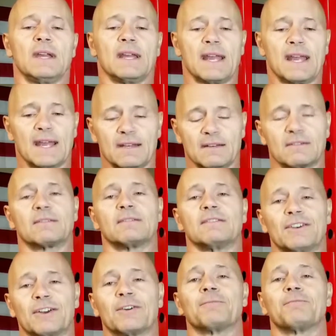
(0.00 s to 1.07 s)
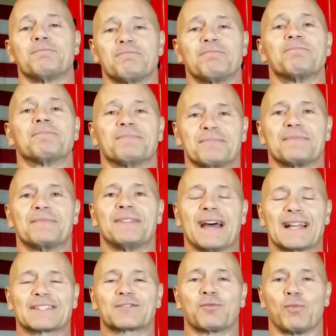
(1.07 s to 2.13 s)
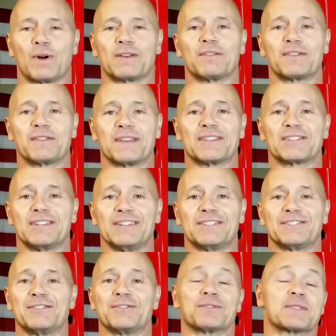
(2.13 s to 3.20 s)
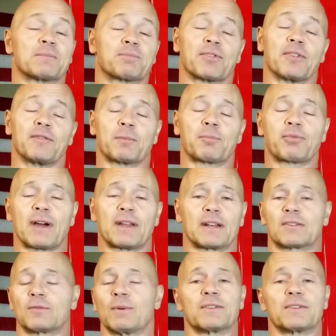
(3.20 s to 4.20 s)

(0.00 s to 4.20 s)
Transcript: And, you know, that's one of the things you need to do is improve your product,